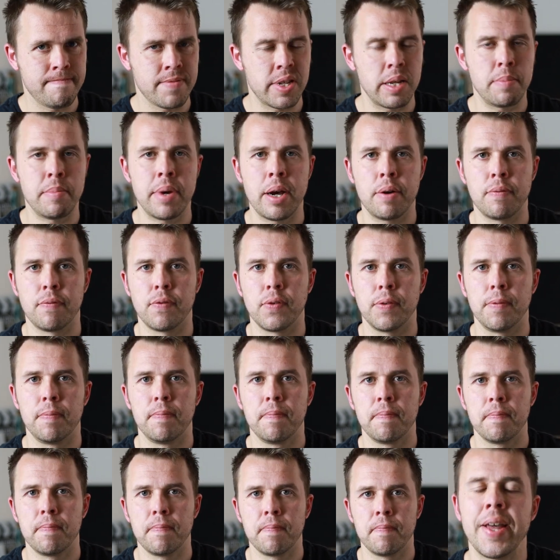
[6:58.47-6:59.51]
It's a
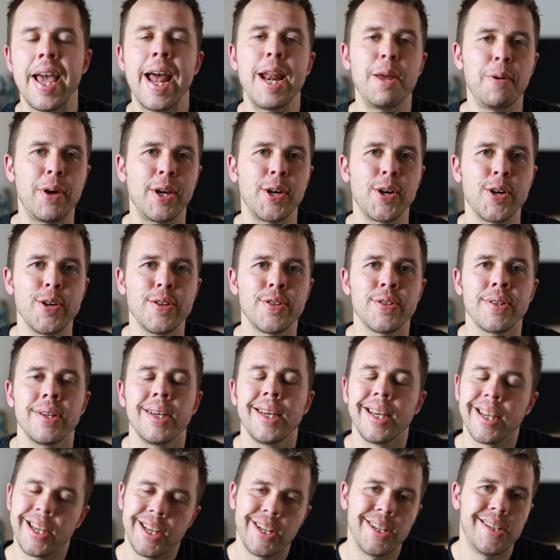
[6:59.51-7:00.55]
mouthful. Anyway, guys,
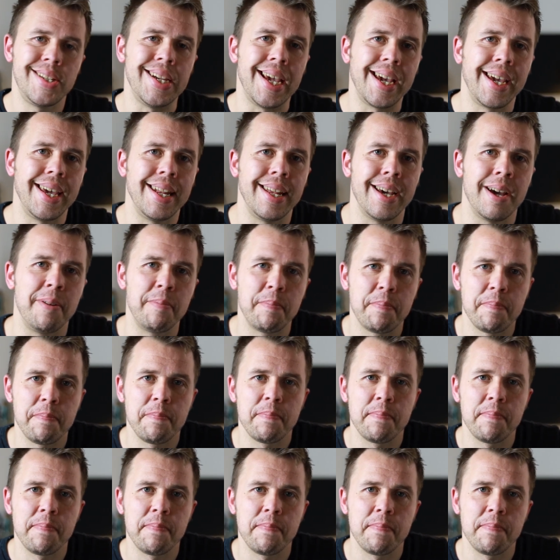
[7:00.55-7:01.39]
check it out.